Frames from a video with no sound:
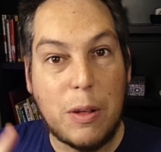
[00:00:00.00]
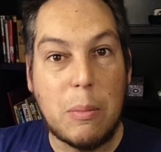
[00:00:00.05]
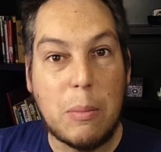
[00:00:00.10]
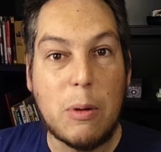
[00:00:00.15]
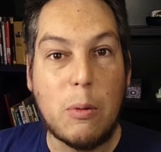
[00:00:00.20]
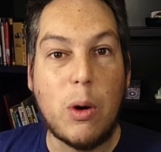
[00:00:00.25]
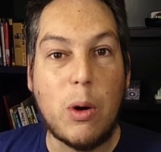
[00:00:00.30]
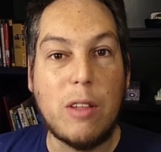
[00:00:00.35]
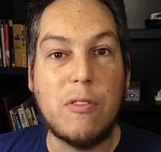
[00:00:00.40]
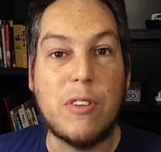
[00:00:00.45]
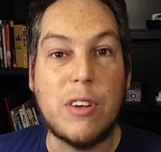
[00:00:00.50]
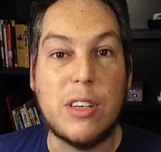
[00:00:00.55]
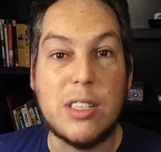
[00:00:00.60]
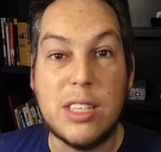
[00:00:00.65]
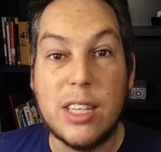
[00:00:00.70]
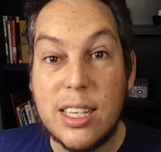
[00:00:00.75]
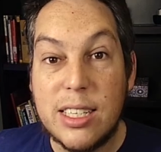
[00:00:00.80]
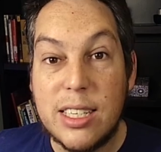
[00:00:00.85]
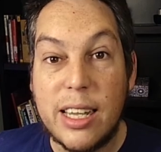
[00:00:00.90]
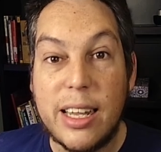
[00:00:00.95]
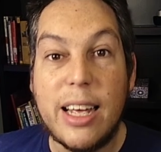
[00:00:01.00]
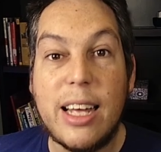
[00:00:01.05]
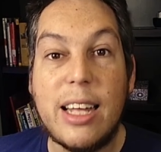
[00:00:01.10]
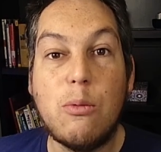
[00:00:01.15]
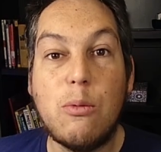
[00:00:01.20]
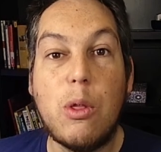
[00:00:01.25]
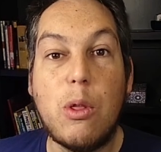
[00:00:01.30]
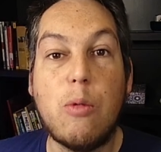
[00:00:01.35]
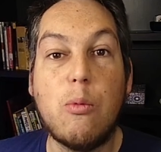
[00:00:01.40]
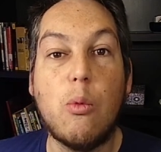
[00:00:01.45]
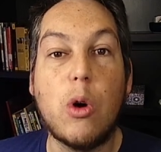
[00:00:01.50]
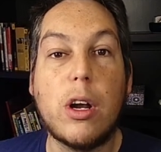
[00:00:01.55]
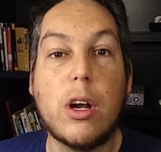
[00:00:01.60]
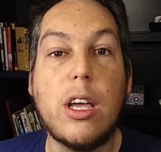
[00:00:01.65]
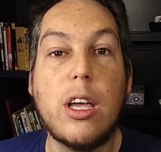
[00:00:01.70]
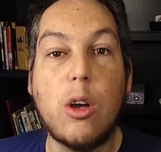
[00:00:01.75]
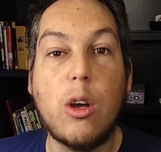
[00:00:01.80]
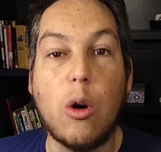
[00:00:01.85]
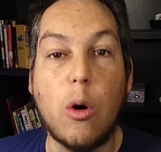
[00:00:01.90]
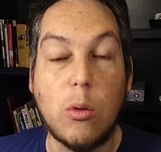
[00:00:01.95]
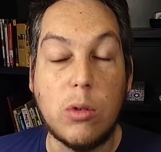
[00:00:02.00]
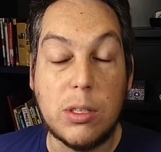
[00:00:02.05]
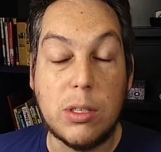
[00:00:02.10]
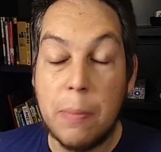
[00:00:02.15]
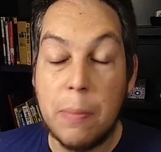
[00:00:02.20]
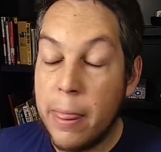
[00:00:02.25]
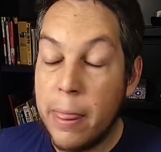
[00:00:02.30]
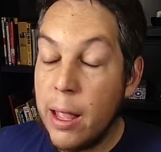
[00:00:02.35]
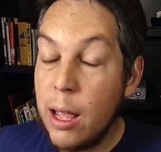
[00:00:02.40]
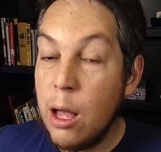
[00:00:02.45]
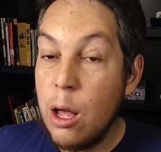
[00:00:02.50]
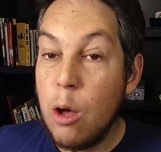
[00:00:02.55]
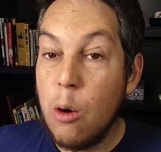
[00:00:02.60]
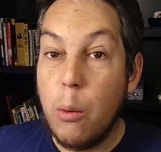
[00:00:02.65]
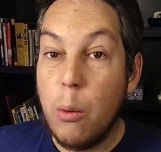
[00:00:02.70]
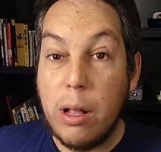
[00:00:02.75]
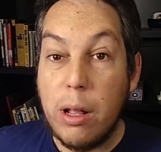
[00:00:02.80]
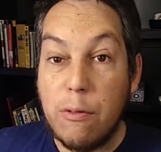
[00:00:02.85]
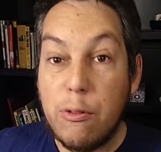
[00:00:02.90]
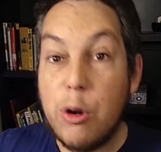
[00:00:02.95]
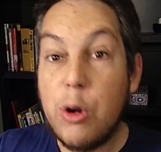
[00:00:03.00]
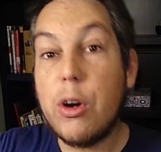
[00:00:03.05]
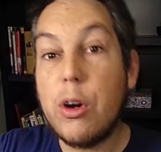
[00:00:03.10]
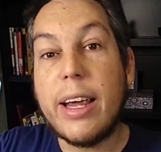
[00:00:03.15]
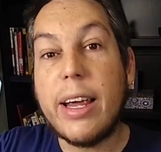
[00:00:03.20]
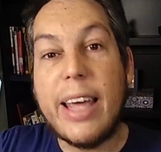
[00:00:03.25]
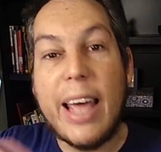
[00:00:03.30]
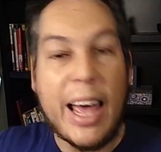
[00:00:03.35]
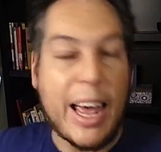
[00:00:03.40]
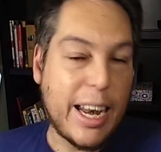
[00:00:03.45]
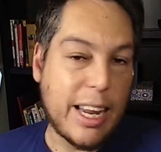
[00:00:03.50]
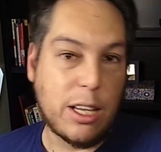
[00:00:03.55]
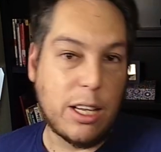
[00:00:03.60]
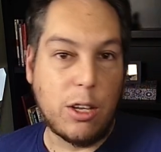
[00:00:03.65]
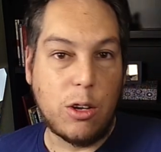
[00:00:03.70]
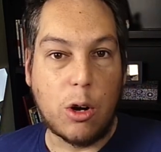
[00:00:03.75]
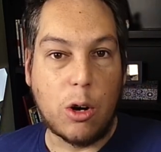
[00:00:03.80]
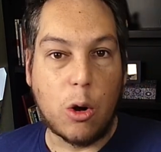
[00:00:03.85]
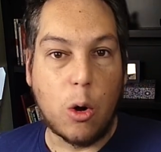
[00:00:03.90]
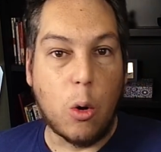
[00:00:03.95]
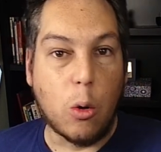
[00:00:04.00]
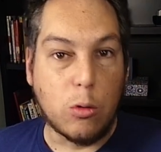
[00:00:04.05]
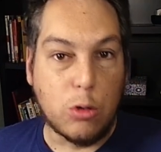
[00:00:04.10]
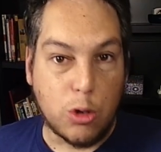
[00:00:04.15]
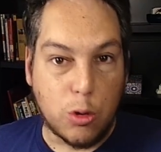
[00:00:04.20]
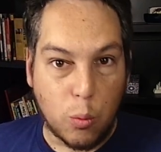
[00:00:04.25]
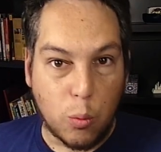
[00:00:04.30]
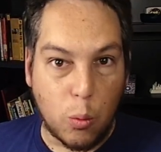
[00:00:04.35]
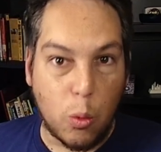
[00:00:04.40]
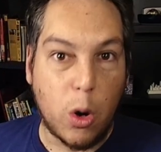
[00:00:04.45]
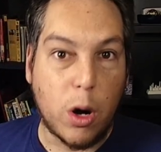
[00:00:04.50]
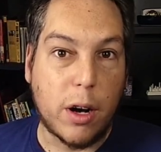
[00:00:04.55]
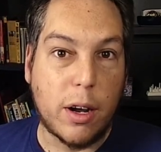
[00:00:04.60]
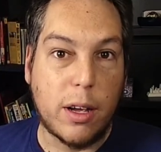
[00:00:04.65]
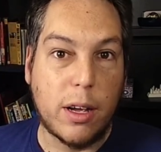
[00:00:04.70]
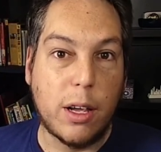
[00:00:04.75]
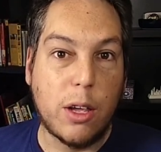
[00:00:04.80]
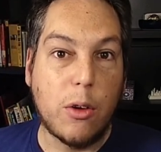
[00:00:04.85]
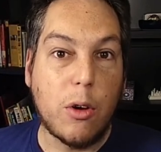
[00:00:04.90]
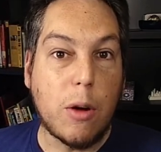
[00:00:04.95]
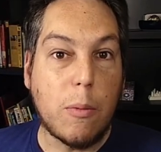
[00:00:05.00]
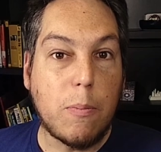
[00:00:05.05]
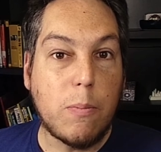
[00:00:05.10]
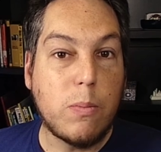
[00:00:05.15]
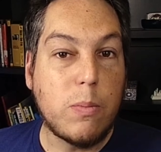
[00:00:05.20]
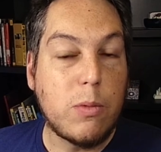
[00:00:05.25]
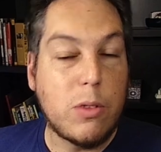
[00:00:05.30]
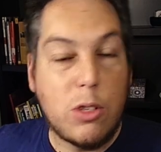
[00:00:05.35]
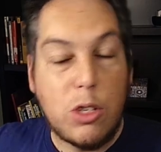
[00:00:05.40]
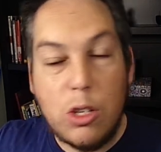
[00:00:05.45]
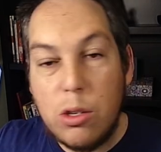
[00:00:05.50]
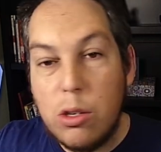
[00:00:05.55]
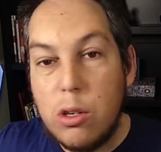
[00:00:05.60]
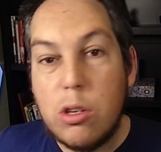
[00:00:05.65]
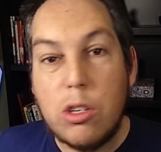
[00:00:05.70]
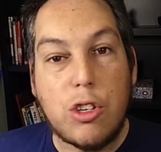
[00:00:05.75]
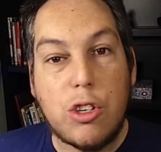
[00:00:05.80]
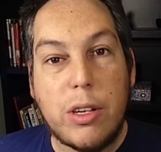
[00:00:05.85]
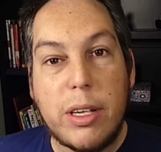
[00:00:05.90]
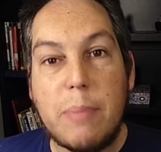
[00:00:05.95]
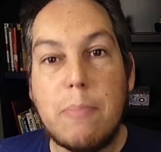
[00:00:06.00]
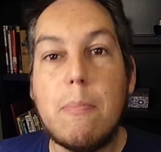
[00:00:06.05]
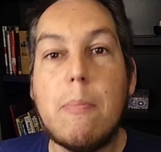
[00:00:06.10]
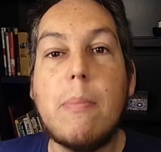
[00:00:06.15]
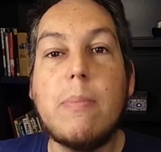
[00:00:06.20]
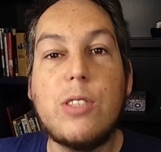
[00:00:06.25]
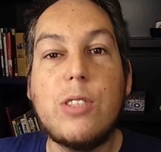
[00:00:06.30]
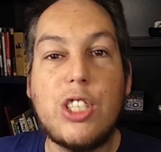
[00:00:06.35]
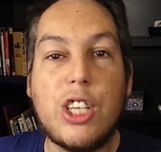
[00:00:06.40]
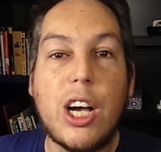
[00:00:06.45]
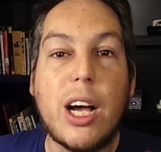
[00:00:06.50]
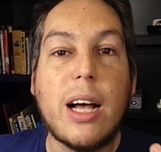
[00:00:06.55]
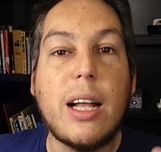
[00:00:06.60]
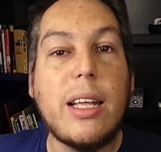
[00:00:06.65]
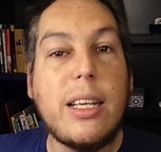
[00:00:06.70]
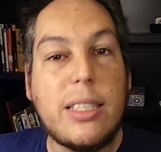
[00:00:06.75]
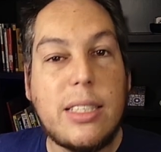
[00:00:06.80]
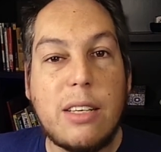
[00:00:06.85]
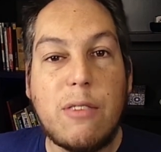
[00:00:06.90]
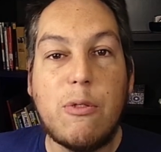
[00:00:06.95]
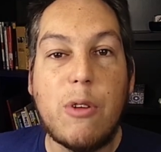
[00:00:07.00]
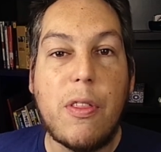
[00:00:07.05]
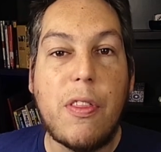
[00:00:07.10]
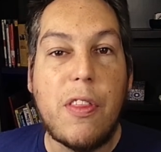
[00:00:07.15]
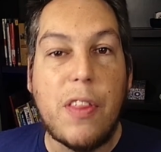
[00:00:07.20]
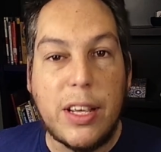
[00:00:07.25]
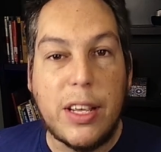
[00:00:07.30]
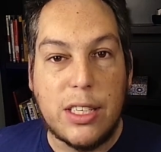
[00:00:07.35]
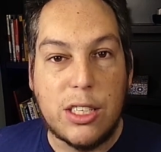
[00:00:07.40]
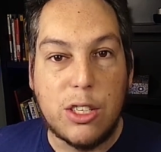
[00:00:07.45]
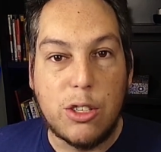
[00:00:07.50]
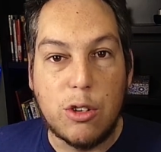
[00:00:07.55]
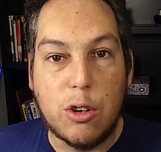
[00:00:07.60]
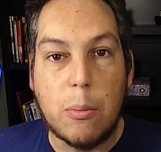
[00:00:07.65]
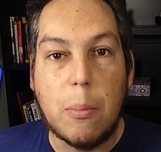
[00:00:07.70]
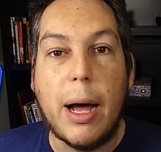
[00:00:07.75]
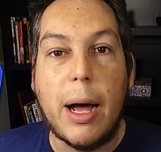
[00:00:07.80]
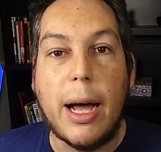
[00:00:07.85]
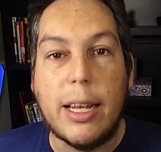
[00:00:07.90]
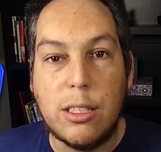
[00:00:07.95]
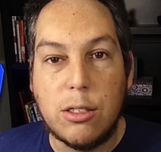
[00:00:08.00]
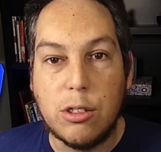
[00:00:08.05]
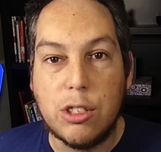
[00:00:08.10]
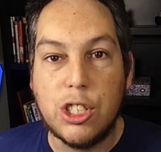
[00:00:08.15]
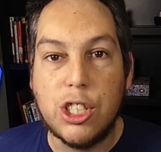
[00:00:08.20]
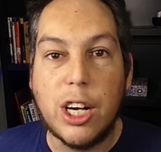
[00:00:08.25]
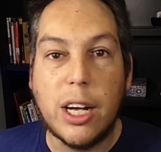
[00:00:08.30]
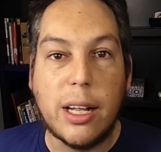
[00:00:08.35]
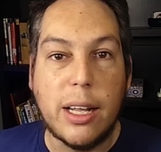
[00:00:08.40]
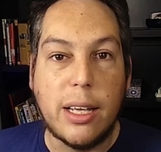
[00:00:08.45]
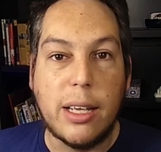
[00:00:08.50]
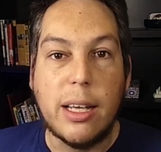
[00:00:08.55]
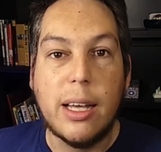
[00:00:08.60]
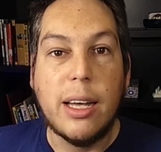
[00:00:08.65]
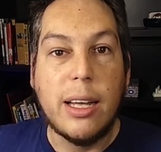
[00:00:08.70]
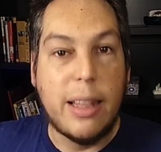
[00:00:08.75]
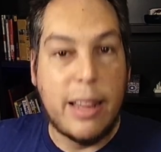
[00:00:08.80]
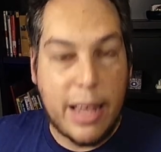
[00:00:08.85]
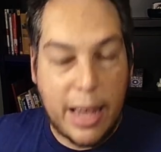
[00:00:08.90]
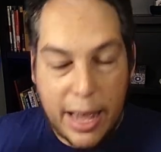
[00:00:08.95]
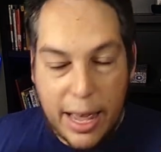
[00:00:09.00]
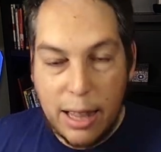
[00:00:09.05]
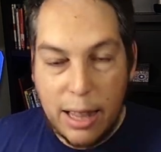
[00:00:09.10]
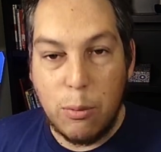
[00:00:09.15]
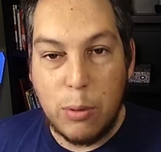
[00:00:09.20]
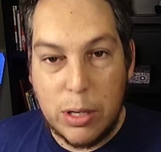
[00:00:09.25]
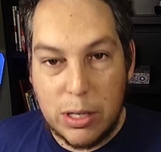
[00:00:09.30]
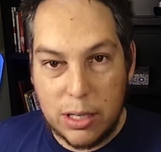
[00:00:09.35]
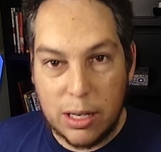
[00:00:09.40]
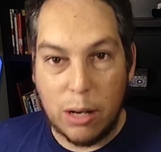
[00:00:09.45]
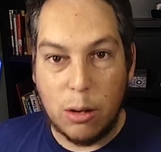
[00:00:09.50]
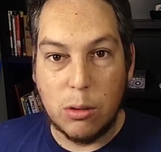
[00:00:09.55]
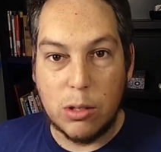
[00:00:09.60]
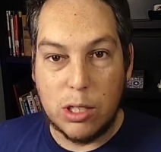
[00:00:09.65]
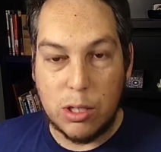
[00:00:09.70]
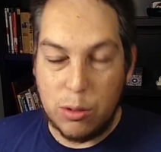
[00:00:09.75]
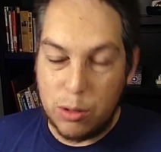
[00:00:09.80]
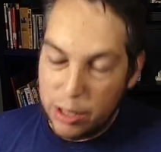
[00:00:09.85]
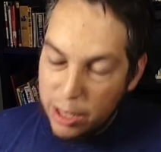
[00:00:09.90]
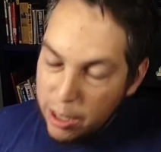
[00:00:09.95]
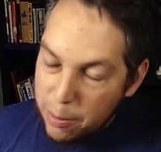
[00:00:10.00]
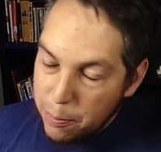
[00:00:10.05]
with number one first. It doesn't end with working code. Whenever you're getting your coach work, you're usually juggling different things in your mind. You're juggling the end result, you're